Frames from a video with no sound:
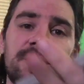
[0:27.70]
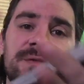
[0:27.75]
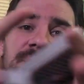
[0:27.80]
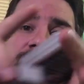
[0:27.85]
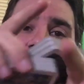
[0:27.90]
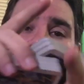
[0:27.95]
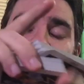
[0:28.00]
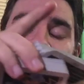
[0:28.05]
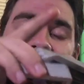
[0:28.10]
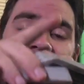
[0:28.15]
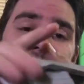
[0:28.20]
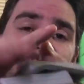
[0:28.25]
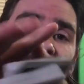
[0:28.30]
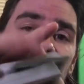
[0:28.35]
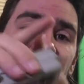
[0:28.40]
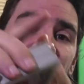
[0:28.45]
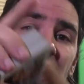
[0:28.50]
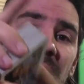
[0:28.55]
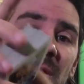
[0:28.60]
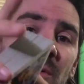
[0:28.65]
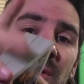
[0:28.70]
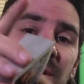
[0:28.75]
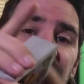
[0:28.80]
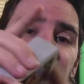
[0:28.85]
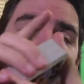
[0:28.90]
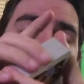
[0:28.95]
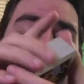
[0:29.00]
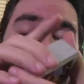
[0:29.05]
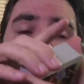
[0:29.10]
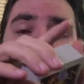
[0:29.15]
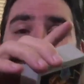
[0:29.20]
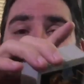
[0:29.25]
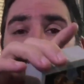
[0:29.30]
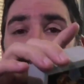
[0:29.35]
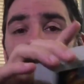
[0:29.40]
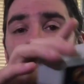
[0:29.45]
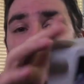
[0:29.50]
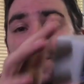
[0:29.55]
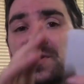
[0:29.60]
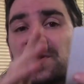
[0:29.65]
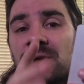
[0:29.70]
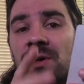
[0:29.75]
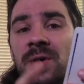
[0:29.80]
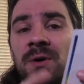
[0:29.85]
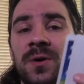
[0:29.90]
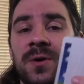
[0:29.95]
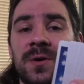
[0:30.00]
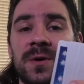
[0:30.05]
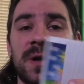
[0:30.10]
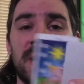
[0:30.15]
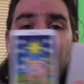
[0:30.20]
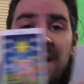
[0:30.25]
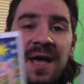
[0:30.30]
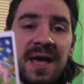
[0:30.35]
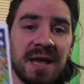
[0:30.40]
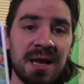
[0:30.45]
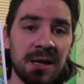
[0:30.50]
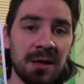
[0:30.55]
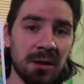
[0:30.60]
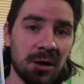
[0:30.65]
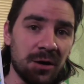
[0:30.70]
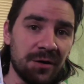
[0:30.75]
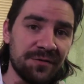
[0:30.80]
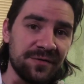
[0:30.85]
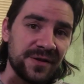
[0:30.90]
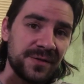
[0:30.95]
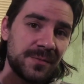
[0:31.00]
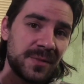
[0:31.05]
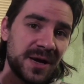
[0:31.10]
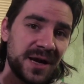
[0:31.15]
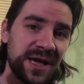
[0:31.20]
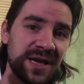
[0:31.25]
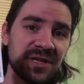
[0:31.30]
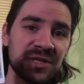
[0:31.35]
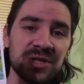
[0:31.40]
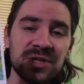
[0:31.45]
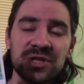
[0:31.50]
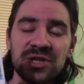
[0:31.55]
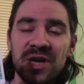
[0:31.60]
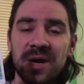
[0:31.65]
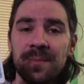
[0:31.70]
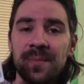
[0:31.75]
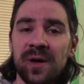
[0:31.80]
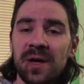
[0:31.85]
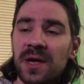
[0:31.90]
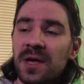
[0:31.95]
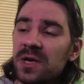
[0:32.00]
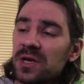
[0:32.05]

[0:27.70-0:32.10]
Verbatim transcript: of the week, which is focused on a love and relationship.